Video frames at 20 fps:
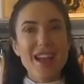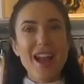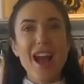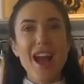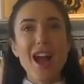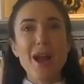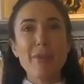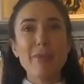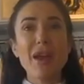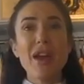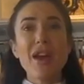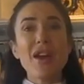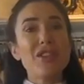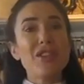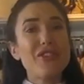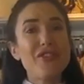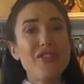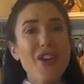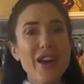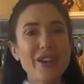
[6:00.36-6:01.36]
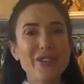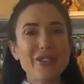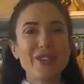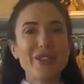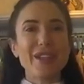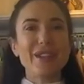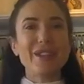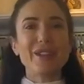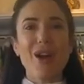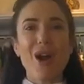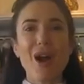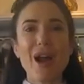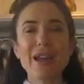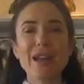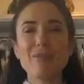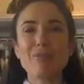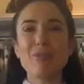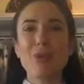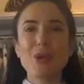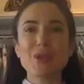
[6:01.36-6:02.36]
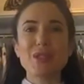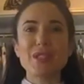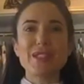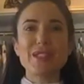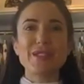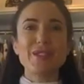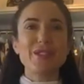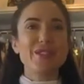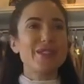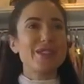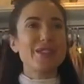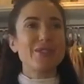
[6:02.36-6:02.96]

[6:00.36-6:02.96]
Um, the final thing that I want to just